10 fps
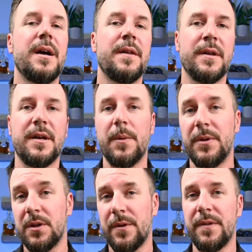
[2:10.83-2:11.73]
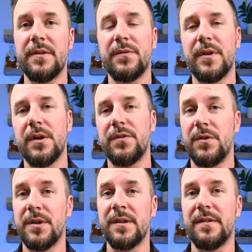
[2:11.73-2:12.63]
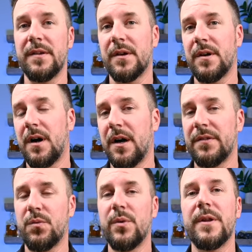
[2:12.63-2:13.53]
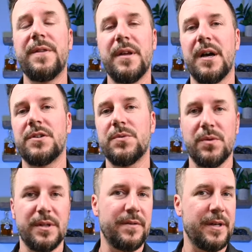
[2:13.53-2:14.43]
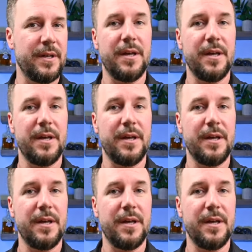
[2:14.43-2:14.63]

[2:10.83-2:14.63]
and then couple it with this video so you can see the cost with the actual living.